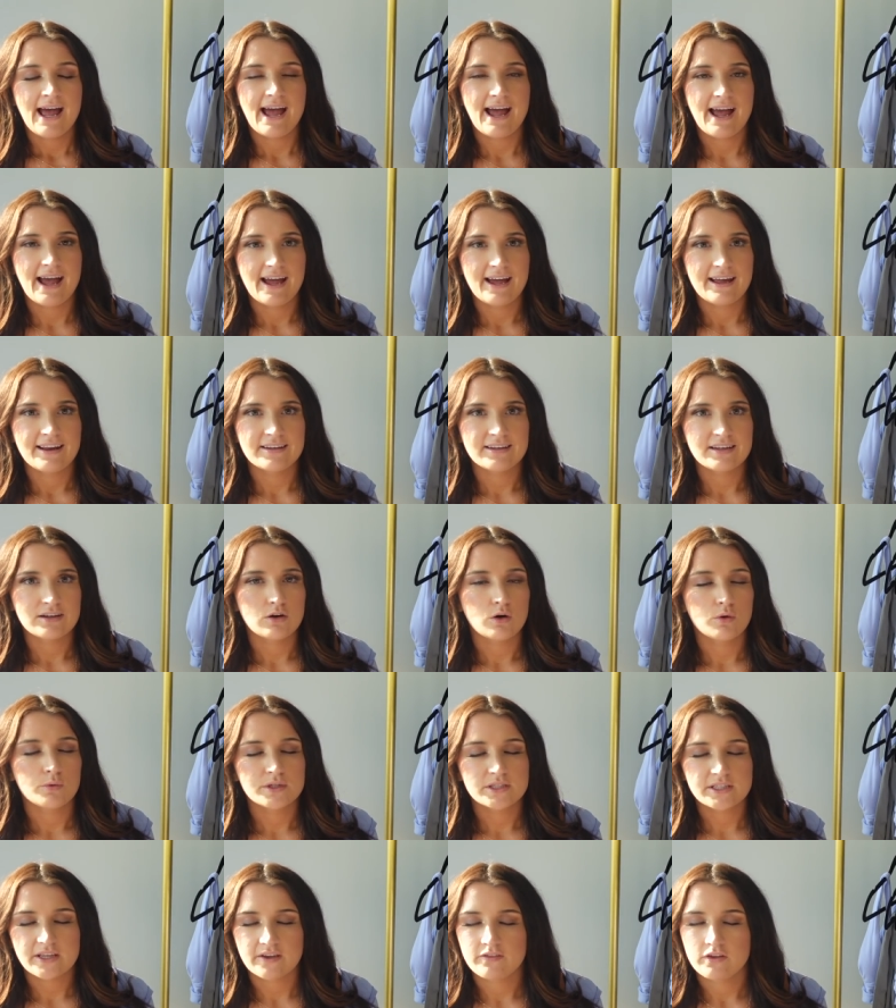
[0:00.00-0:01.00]
and
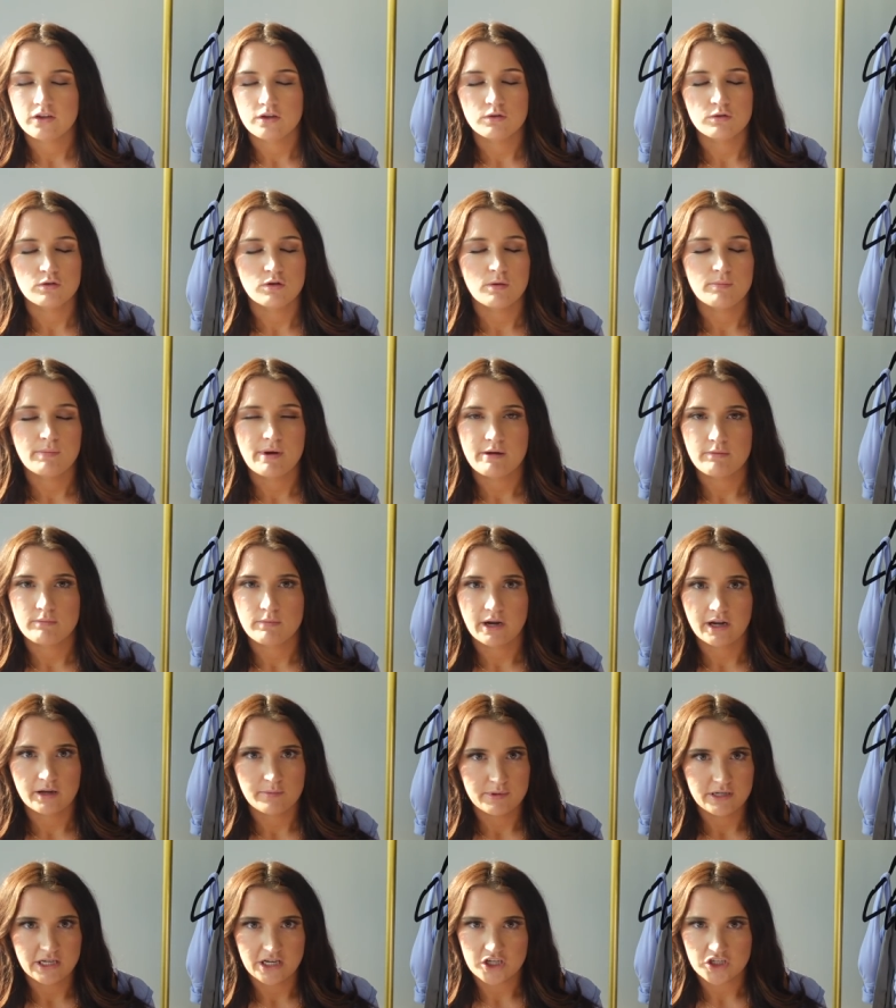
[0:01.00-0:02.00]
always give you my
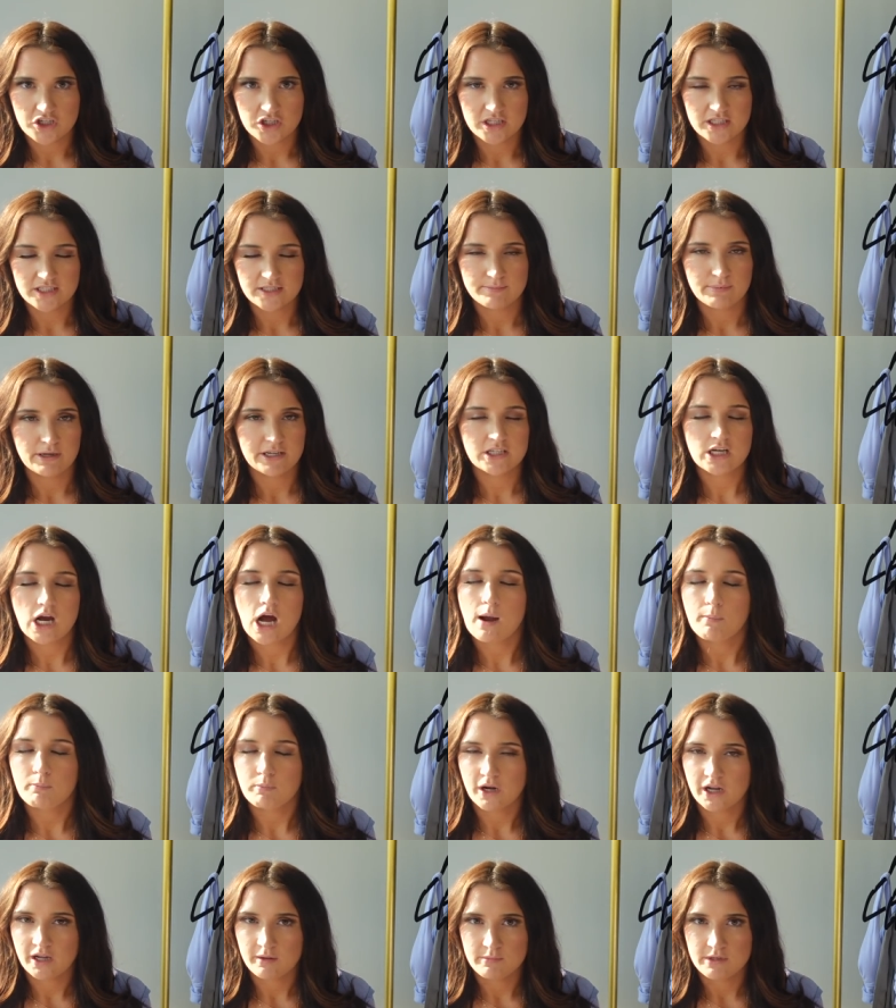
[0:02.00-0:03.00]
recommendations, my
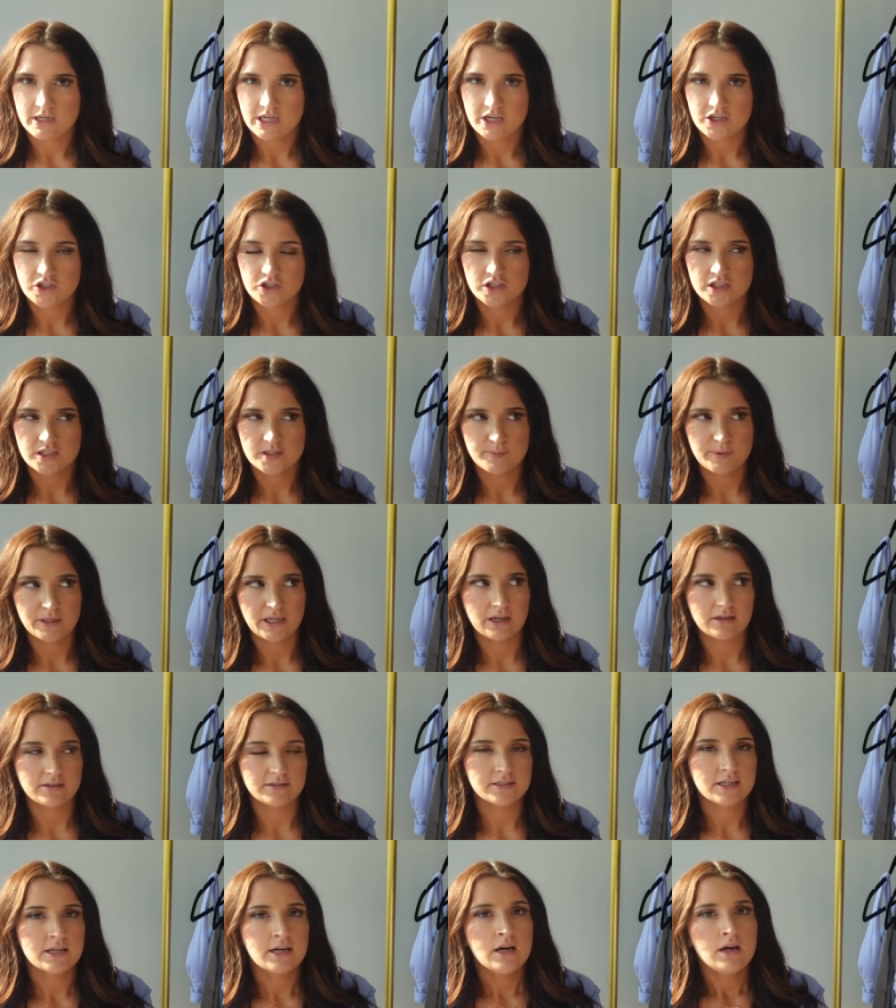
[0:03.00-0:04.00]
top recommendations,
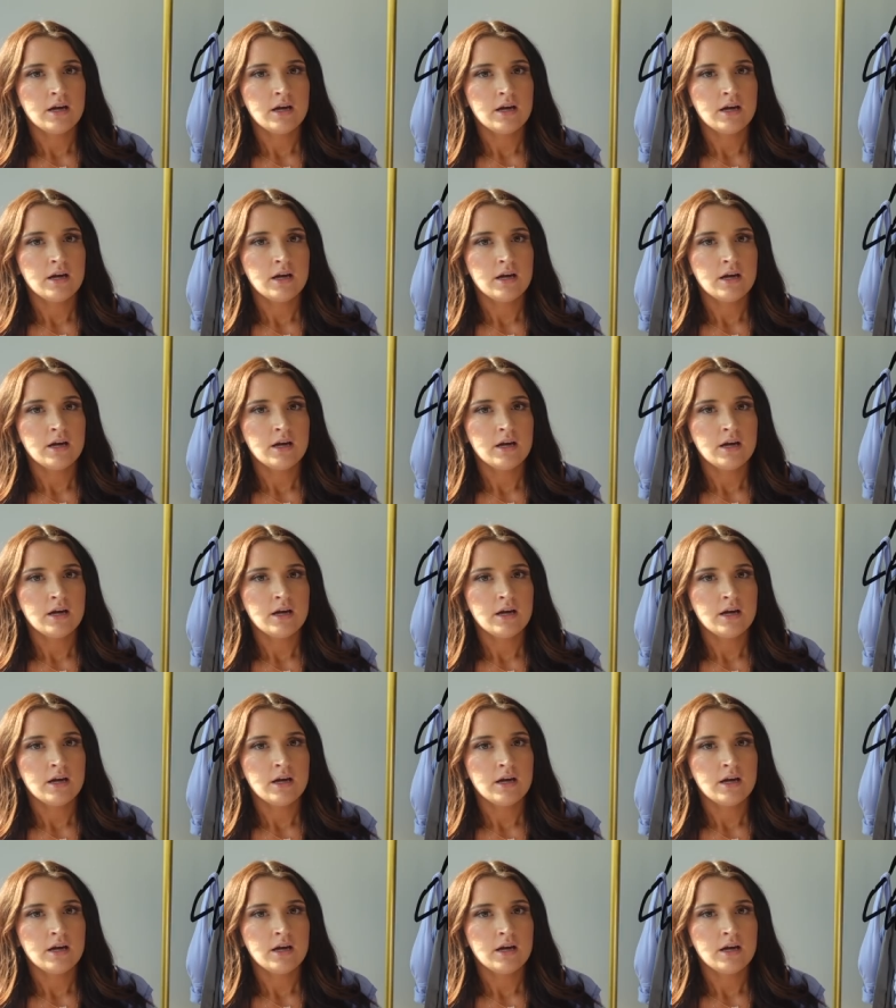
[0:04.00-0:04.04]
because